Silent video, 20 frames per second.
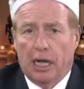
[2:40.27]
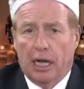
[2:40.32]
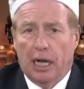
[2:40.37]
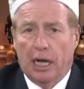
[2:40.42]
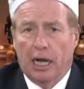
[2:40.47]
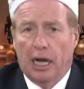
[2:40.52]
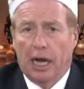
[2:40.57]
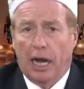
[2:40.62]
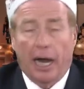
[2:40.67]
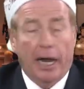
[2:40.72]

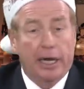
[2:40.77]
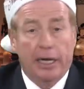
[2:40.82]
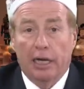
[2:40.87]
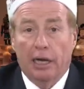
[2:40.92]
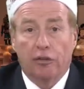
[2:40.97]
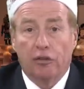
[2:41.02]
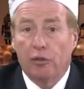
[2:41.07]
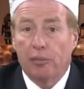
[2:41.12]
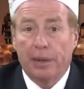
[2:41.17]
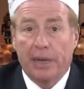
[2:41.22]
I had
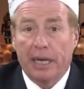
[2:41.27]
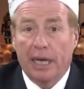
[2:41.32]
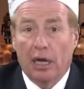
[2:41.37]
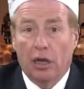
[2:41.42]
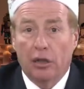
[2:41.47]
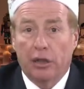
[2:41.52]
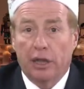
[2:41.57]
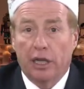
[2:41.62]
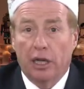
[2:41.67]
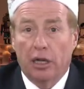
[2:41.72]
never been
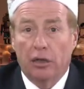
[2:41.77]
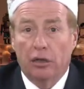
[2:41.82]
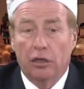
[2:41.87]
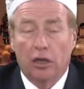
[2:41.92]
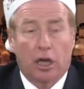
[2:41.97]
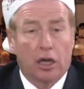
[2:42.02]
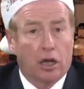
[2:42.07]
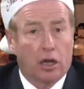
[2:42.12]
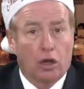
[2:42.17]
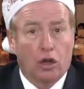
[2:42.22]
healthier,
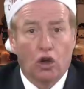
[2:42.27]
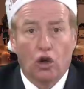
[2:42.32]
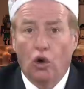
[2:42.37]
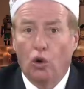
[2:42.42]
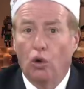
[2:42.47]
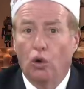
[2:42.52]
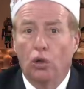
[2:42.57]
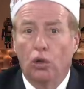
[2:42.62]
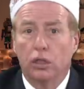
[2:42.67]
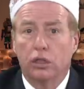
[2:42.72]
not a
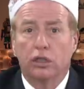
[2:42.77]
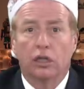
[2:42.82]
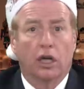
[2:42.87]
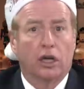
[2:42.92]
cold,